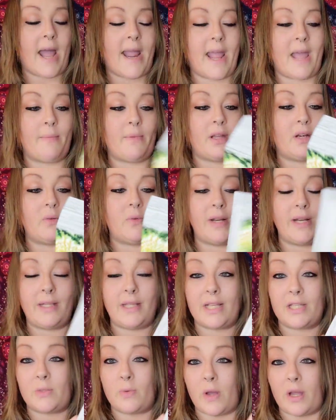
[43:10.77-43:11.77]
I am going to read
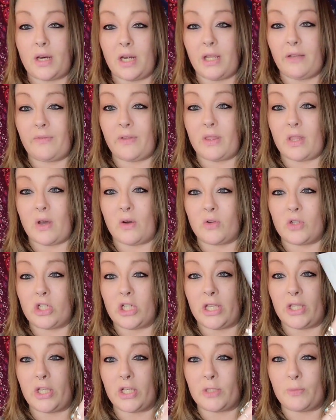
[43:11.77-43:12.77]
this one, even though
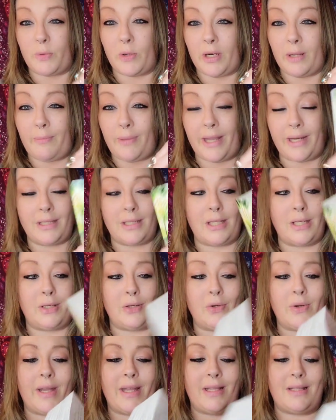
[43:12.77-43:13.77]
she looks pretty big
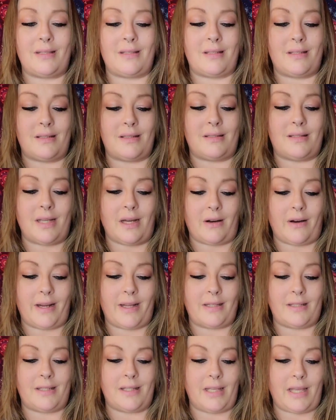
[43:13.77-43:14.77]
too. It's
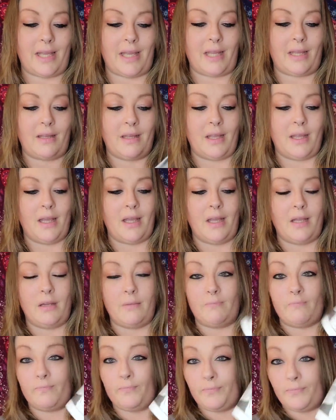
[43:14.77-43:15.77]
seriously
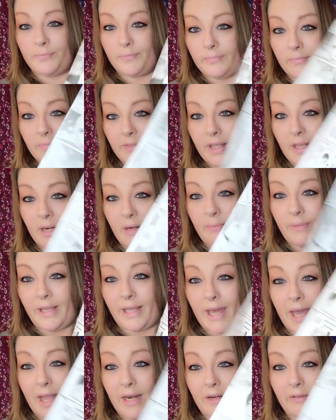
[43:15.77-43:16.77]
going to be
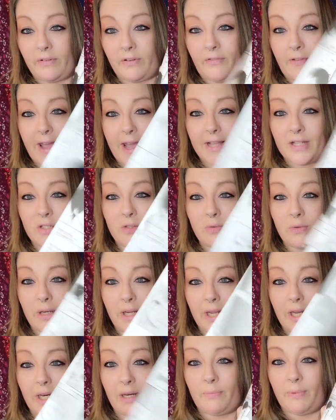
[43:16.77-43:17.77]
kind of a fast
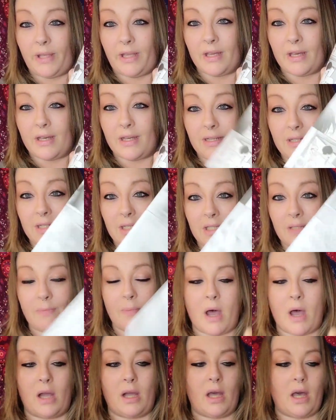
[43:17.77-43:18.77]
read because
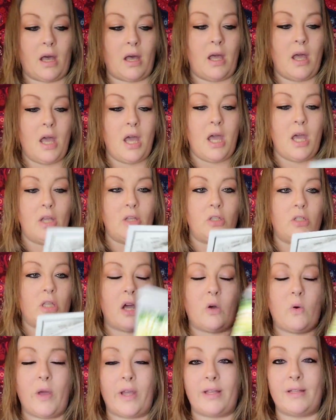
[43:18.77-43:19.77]
manga.
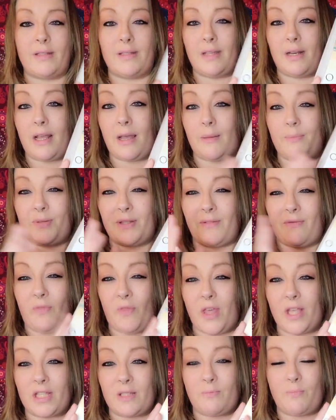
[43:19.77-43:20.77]
A quick synopsis
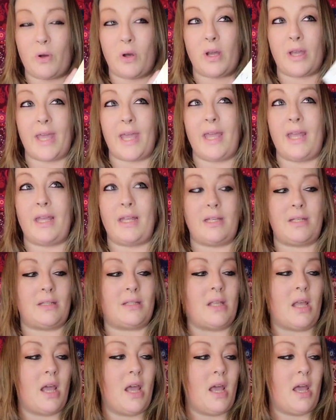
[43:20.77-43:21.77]
of this book
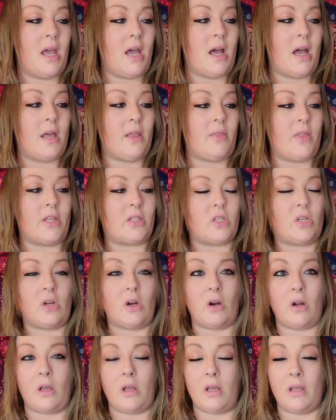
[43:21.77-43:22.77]
is this
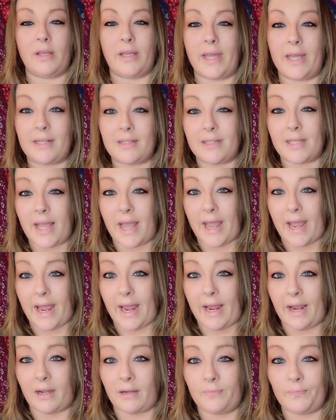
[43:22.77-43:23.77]
girl gets
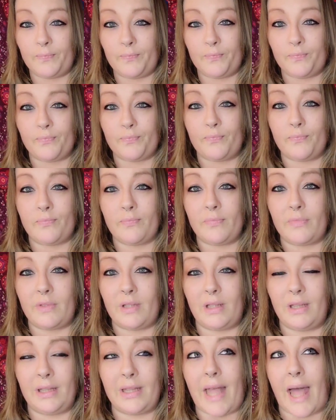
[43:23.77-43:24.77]
a
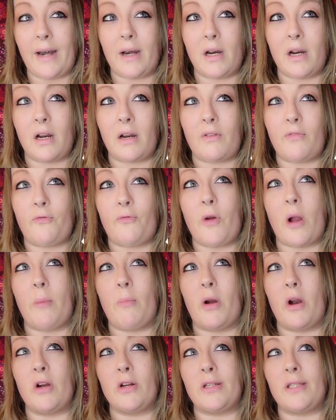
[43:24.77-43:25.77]
letter
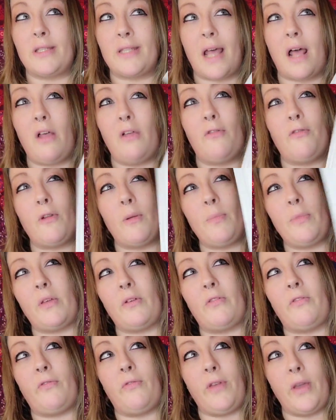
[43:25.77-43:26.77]
from herself from
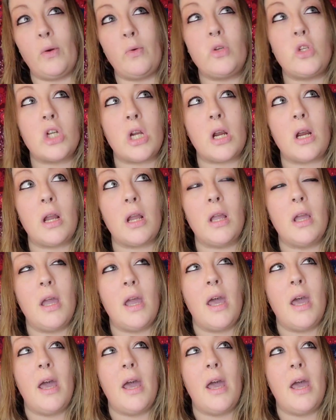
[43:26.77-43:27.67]
the future,